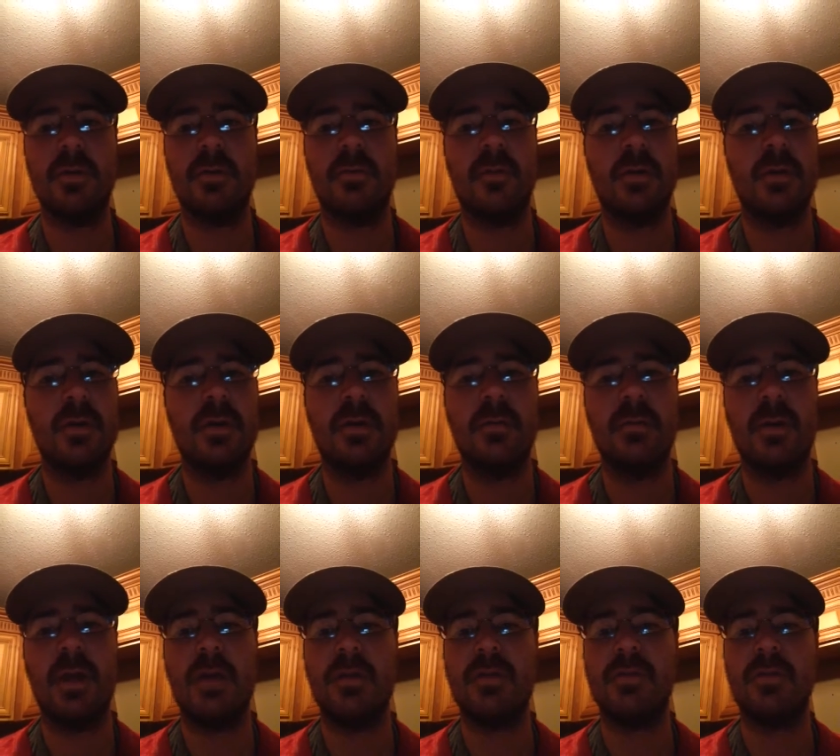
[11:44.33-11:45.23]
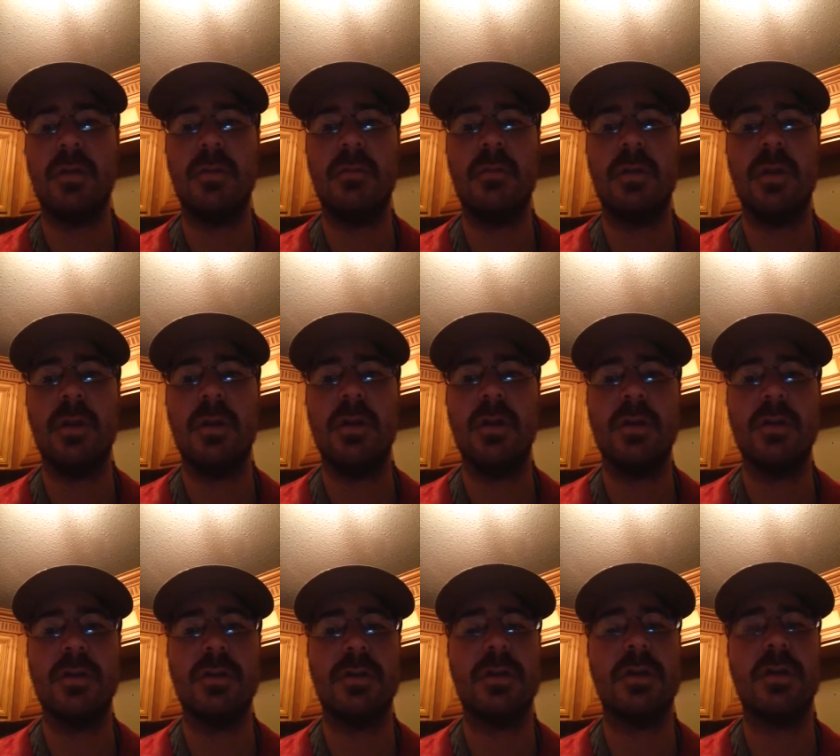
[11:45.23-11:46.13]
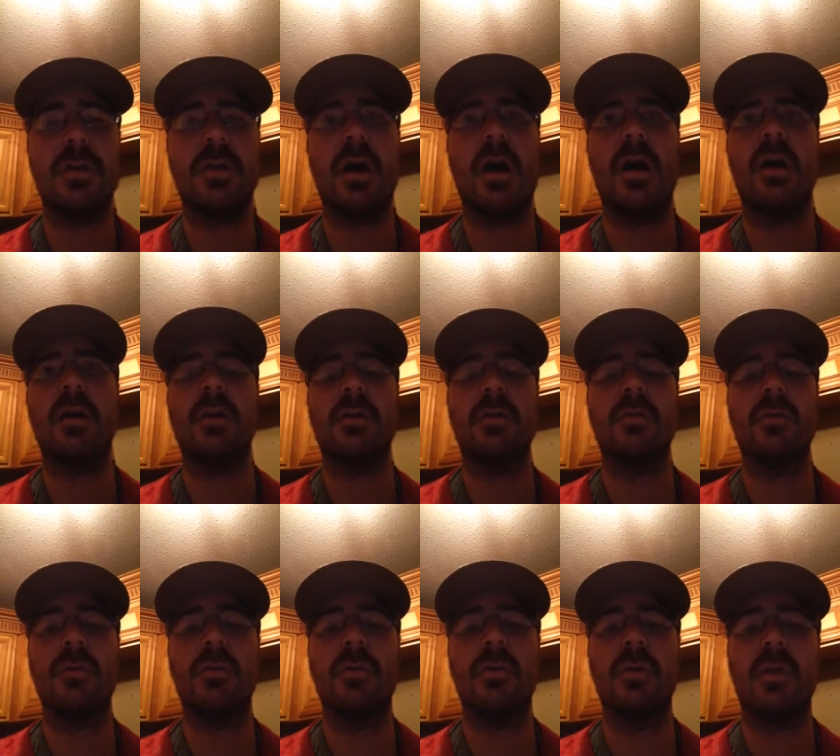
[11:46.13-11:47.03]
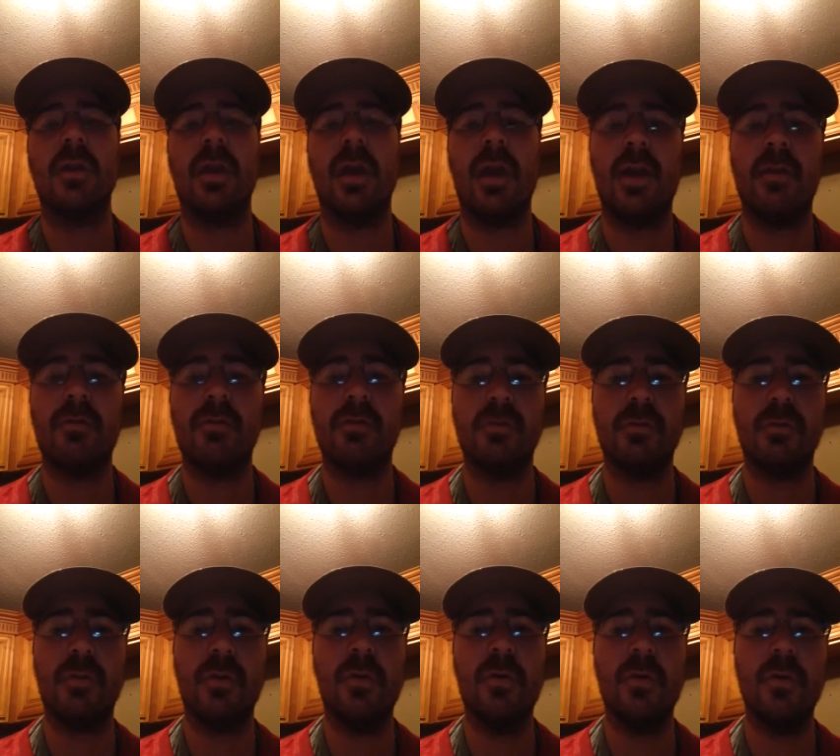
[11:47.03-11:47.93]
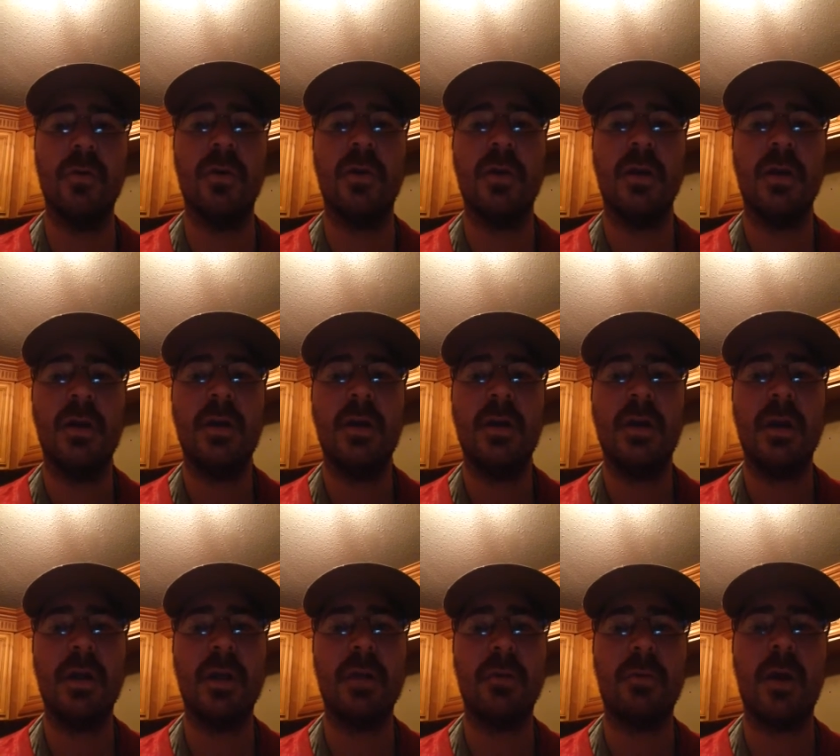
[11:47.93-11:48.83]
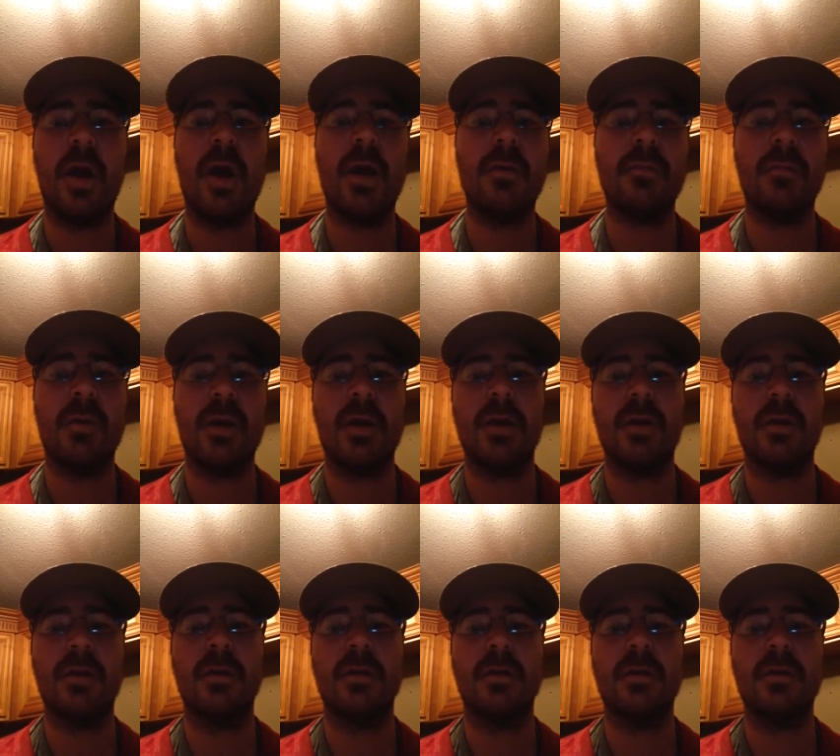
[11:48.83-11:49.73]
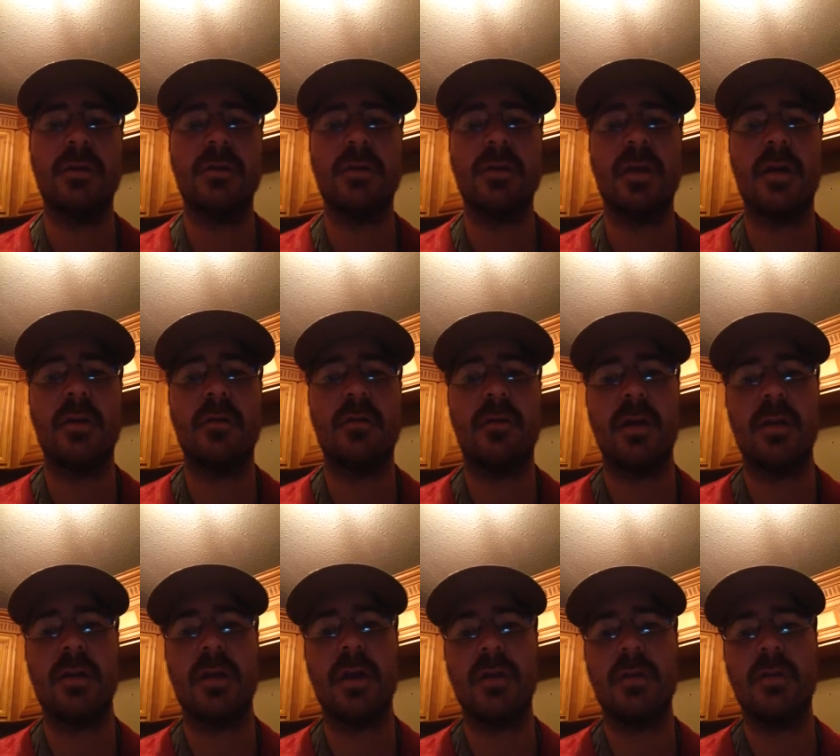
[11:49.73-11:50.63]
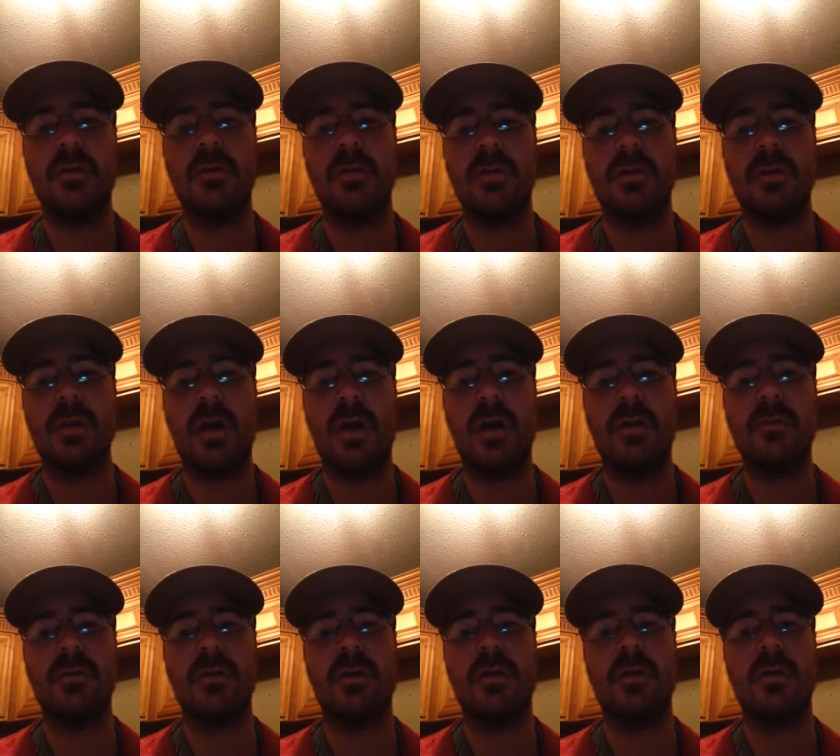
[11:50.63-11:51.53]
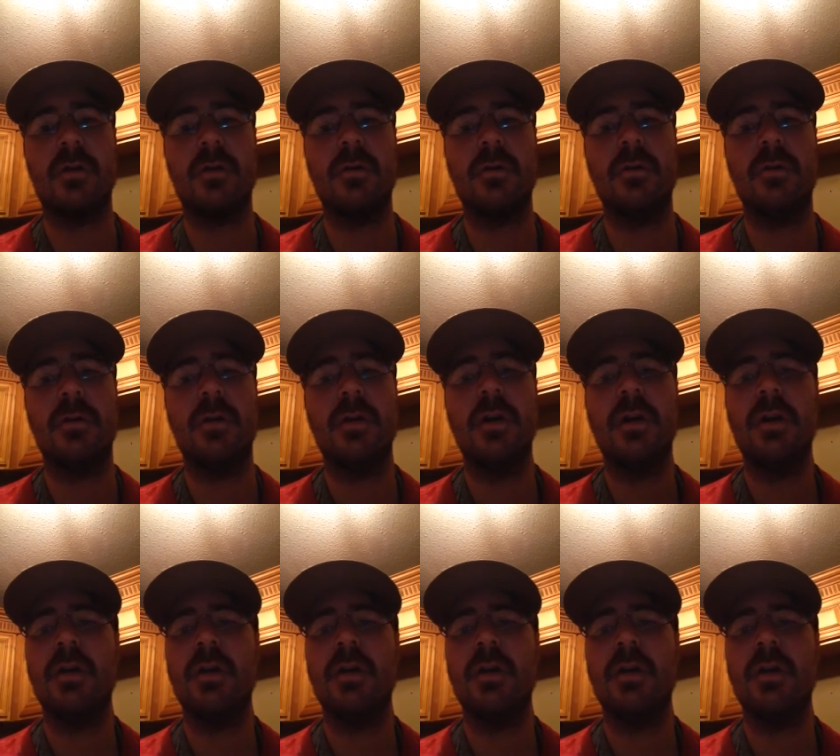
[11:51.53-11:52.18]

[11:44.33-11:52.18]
The the mainstream media just cannot ignore, and they have to report in the right manner instead of like that New York Times article.